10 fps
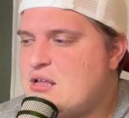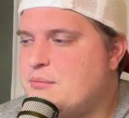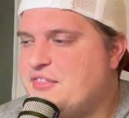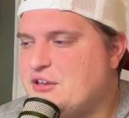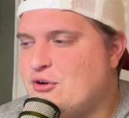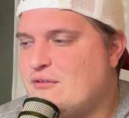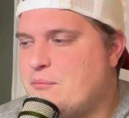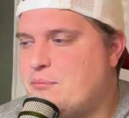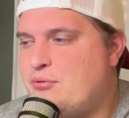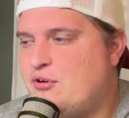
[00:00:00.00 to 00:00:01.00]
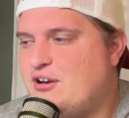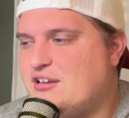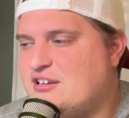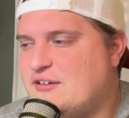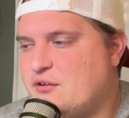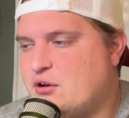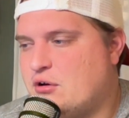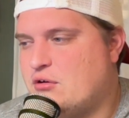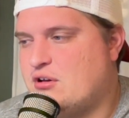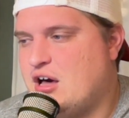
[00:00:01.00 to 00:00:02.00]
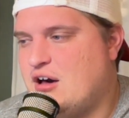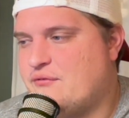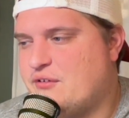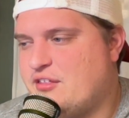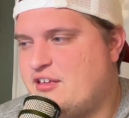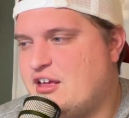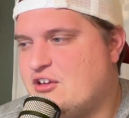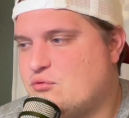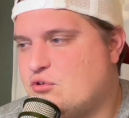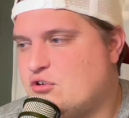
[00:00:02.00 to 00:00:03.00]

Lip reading: but they do have a pretty difficult conference schedule.